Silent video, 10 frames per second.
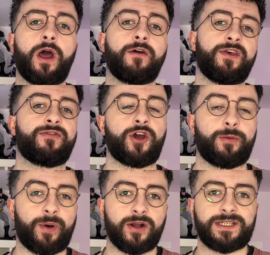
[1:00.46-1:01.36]
of the
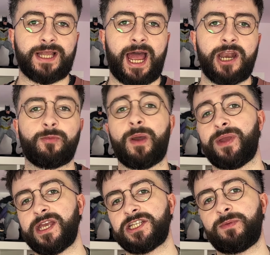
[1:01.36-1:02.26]
third-party lineup
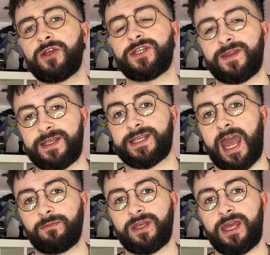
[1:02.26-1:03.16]
appears to be using these
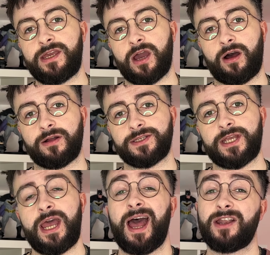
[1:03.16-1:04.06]
game keycards,